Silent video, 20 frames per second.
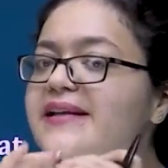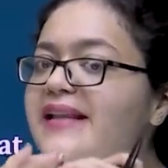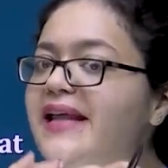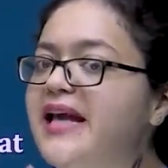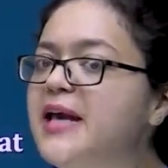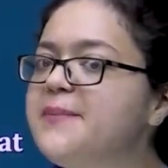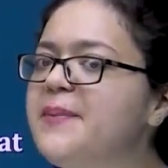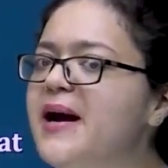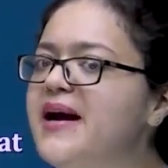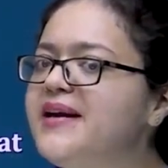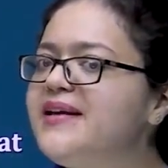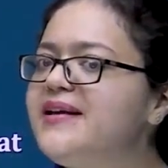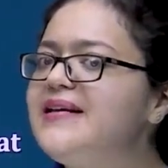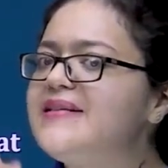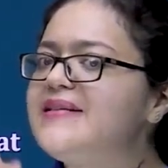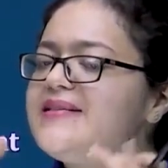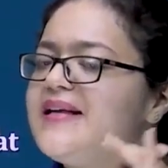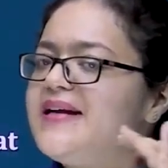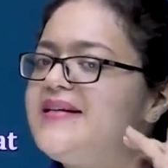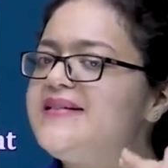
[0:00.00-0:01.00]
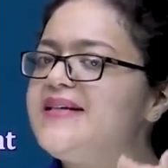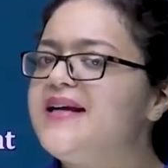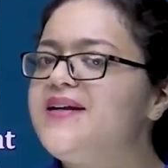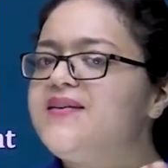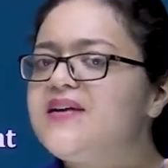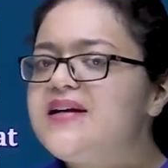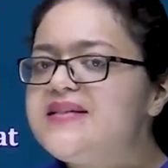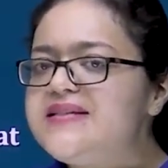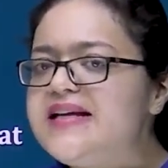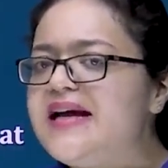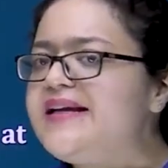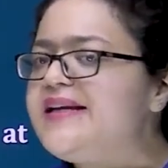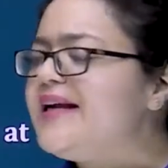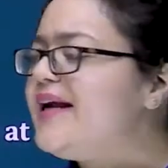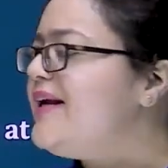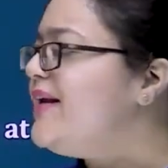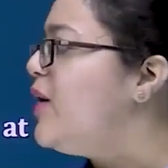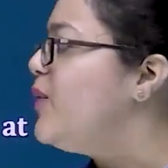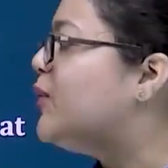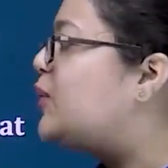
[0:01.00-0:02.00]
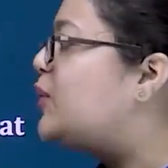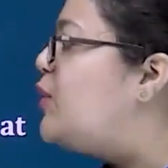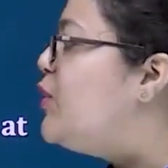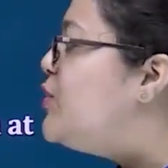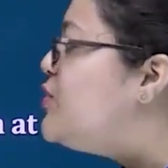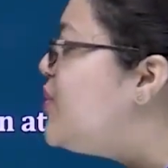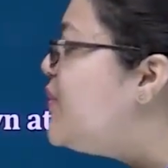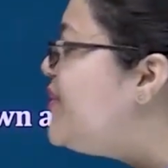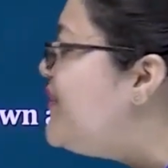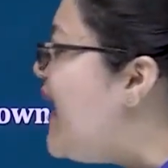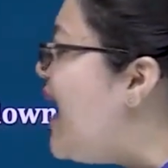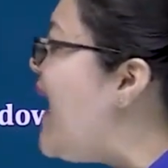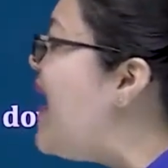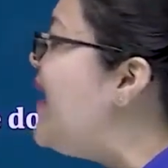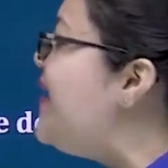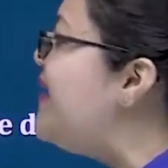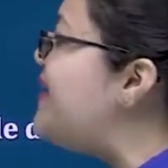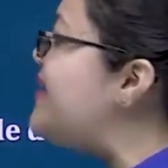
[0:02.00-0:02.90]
clay particles et cetera settle down. So that